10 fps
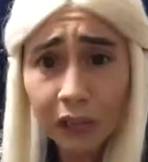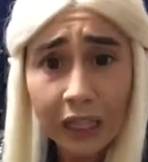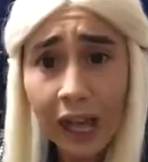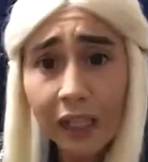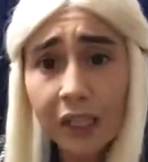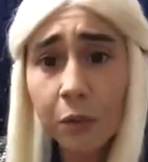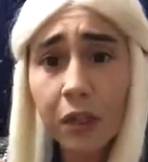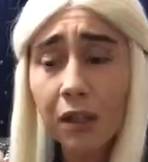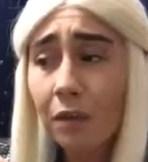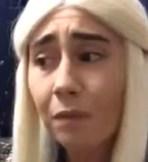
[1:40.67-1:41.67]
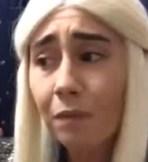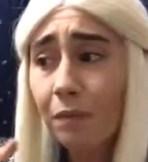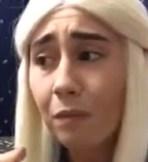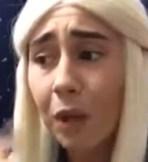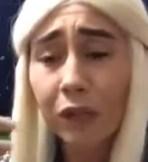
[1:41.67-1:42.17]
It has to be
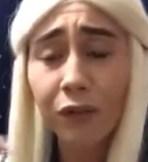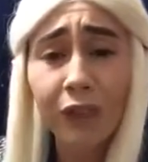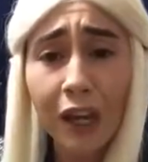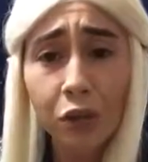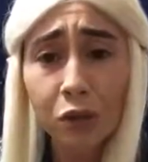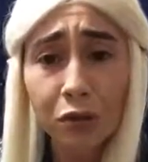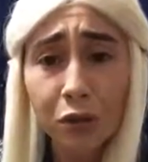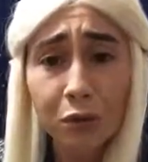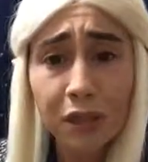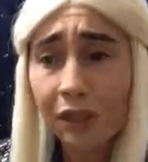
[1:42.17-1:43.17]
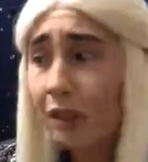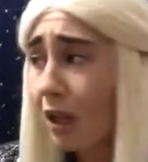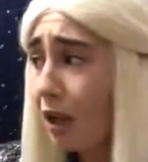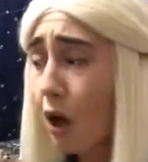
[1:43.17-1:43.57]
manufactured using